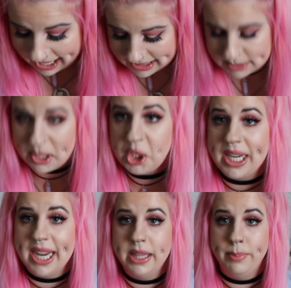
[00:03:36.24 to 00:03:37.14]

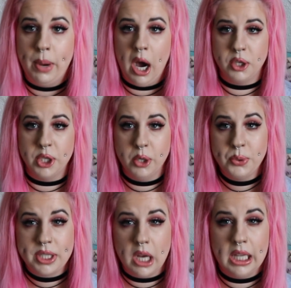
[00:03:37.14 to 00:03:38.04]
especially in the Bardot
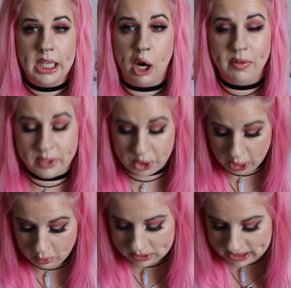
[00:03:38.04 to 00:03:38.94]
style, like off the
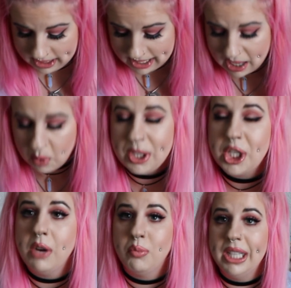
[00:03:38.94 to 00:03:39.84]
shoulder, which
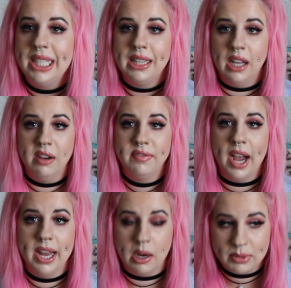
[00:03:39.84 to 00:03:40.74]
I really love.
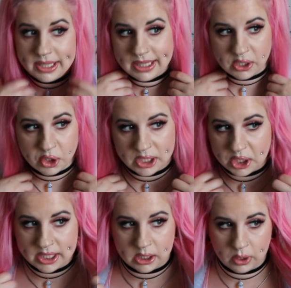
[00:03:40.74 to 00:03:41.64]
And I was literally
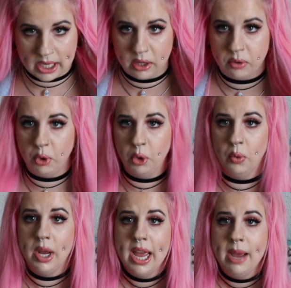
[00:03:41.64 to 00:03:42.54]
just looking
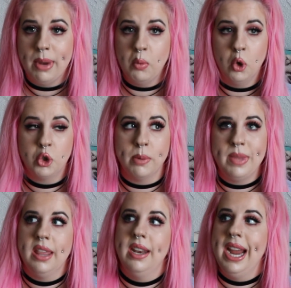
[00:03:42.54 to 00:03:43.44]
through my wardrobe
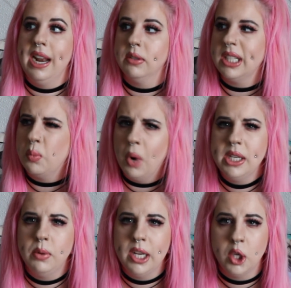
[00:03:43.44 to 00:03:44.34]
the other day and I was like, why
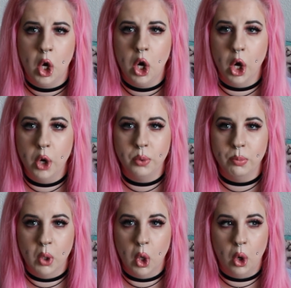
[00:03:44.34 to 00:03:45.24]
do I not
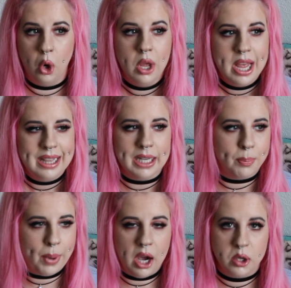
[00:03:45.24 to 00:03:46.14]
own more like
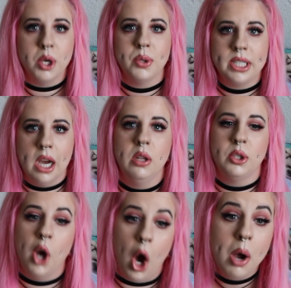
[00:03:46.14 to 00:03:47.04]
Bardot style
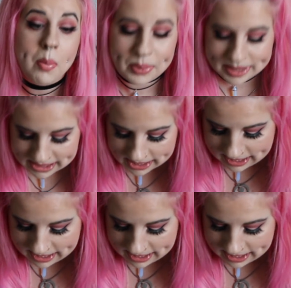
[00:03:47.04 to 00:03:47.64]
tops?